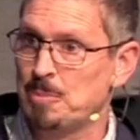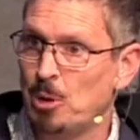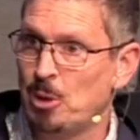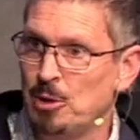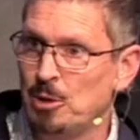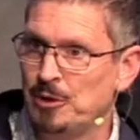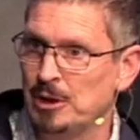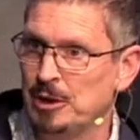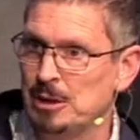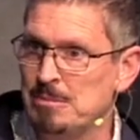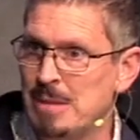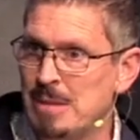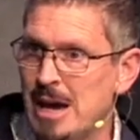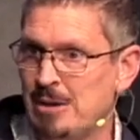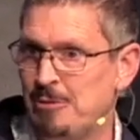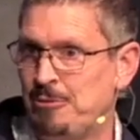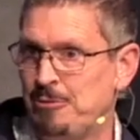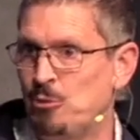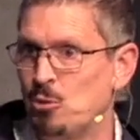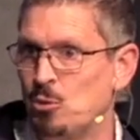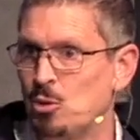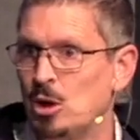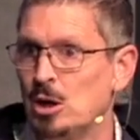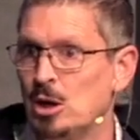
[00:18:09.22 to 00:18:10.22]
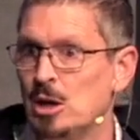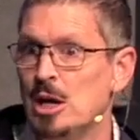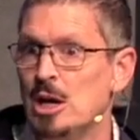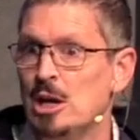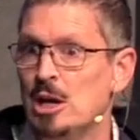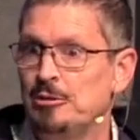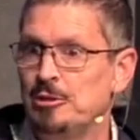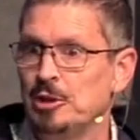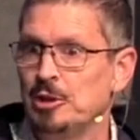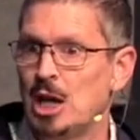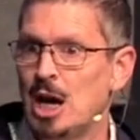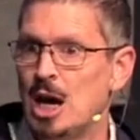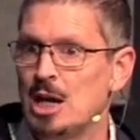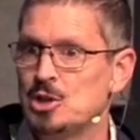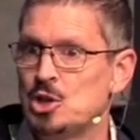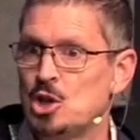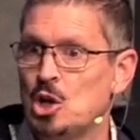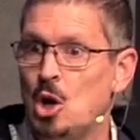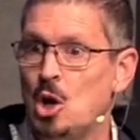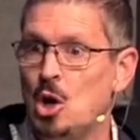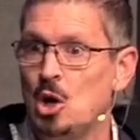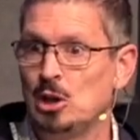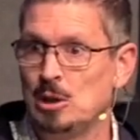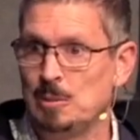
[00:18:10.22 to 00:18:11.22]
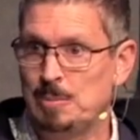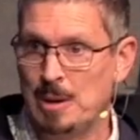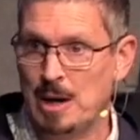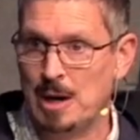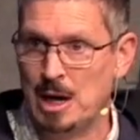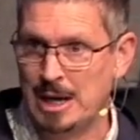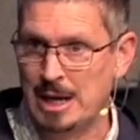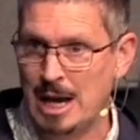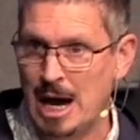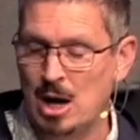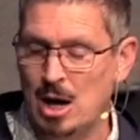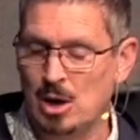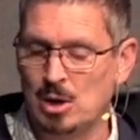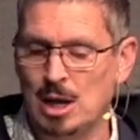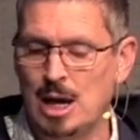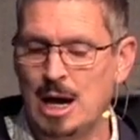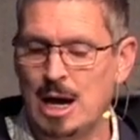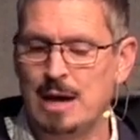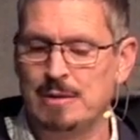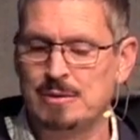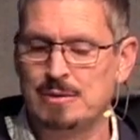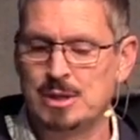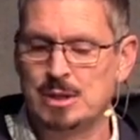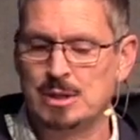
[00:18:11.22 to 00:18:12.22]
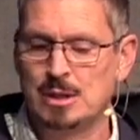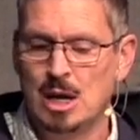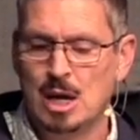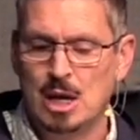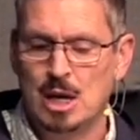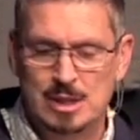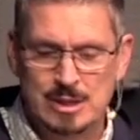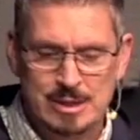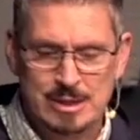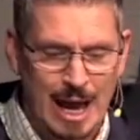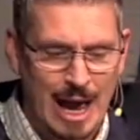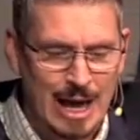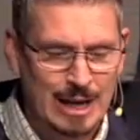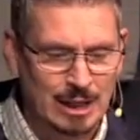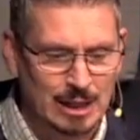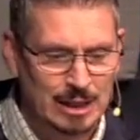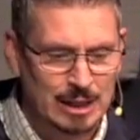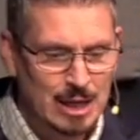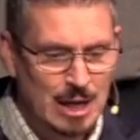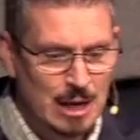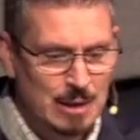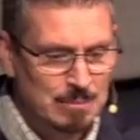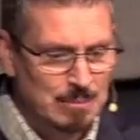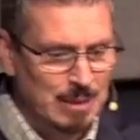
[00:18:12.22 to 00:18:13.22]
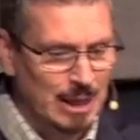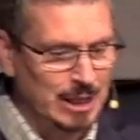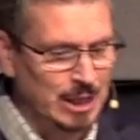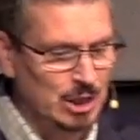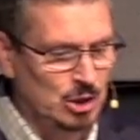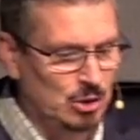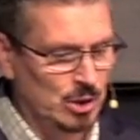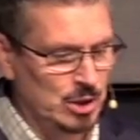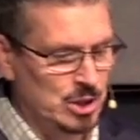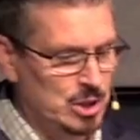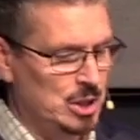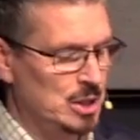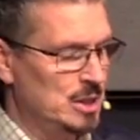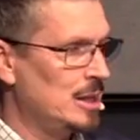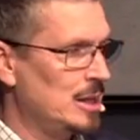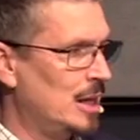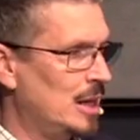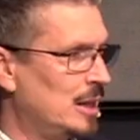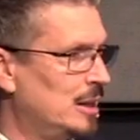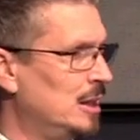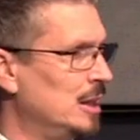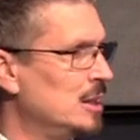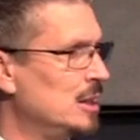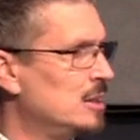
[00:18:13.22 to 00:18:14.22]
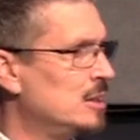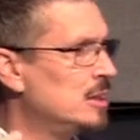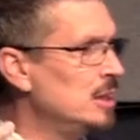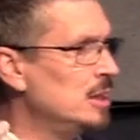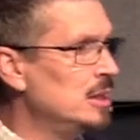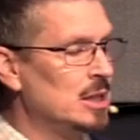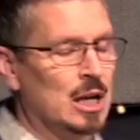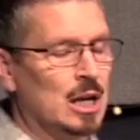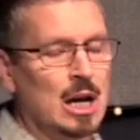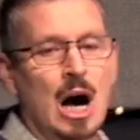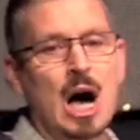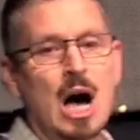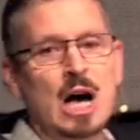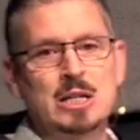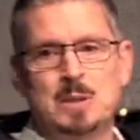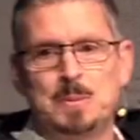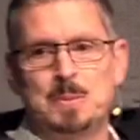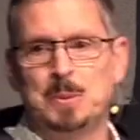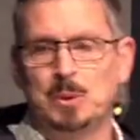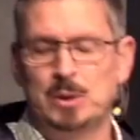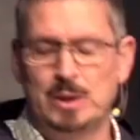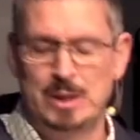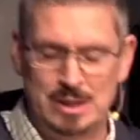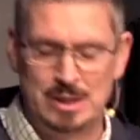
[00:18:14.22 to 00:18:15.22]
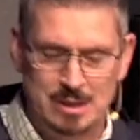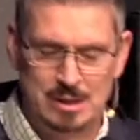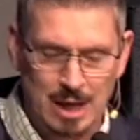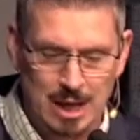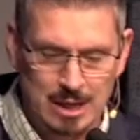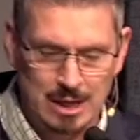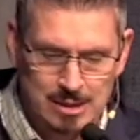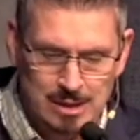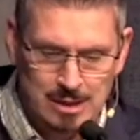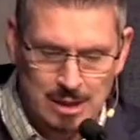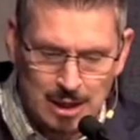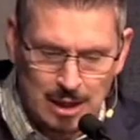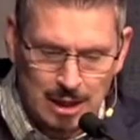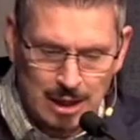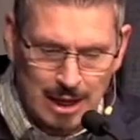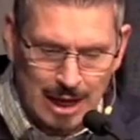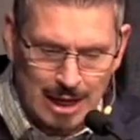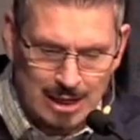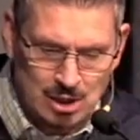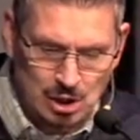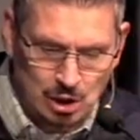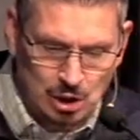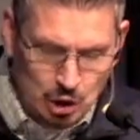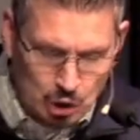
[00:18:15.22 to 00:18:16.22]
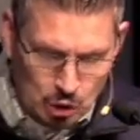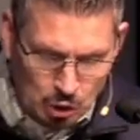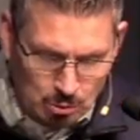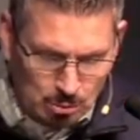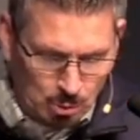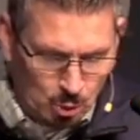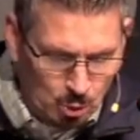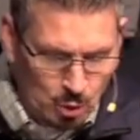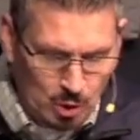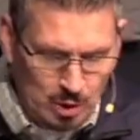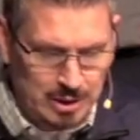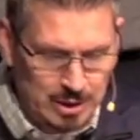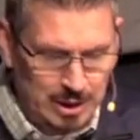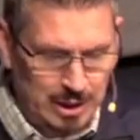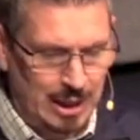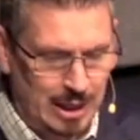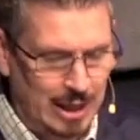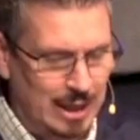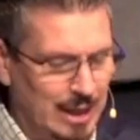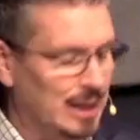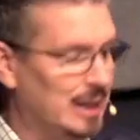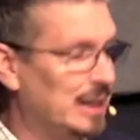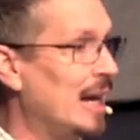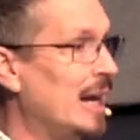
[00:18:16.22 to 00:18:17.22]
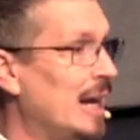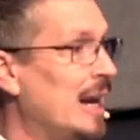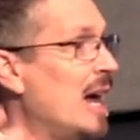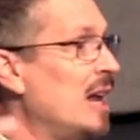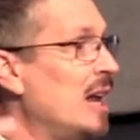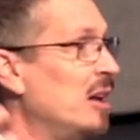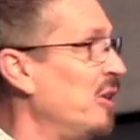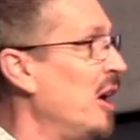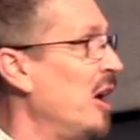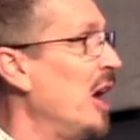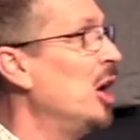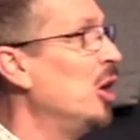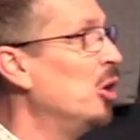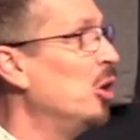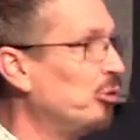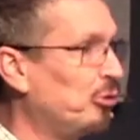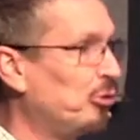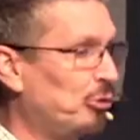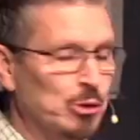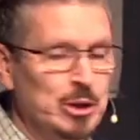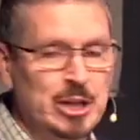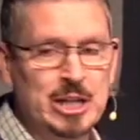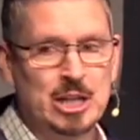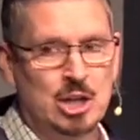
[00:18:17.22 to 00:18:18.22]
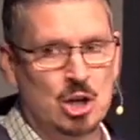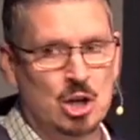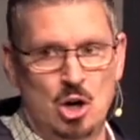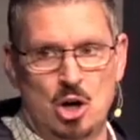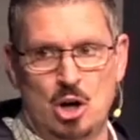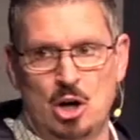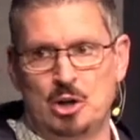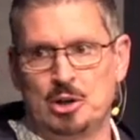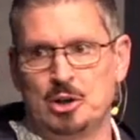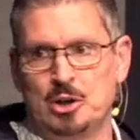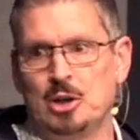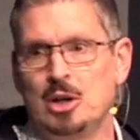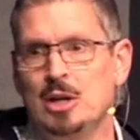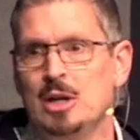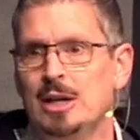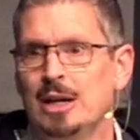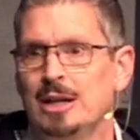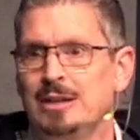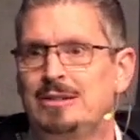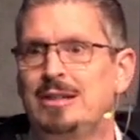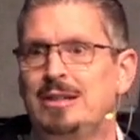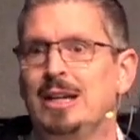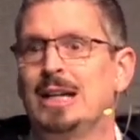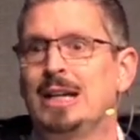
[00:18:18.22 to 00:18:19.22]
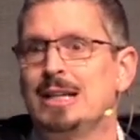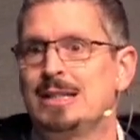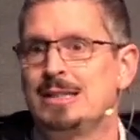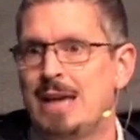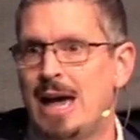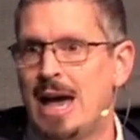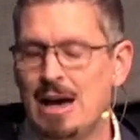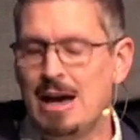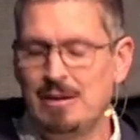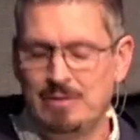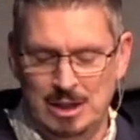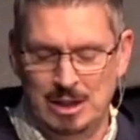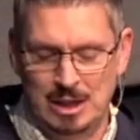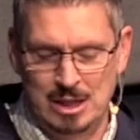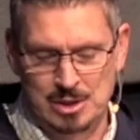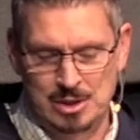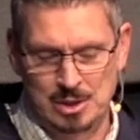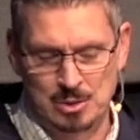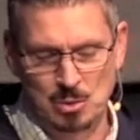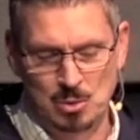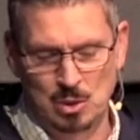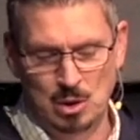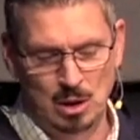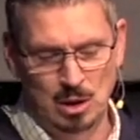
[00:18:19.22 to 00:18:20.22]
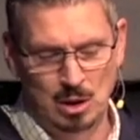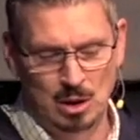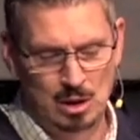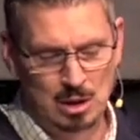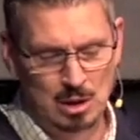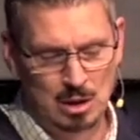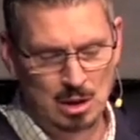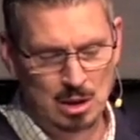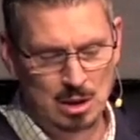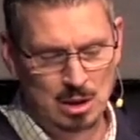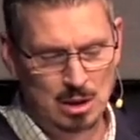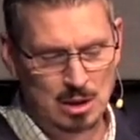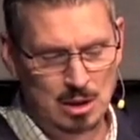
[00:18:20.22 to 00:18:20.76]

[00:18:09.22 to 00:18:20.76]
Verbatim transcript: is a perfect metaphor for God's call upon our lives. Sadly, many Christians, I think, see the gospel as, as, as little more than a get out of hell free card or a ticket to heaven, as it were.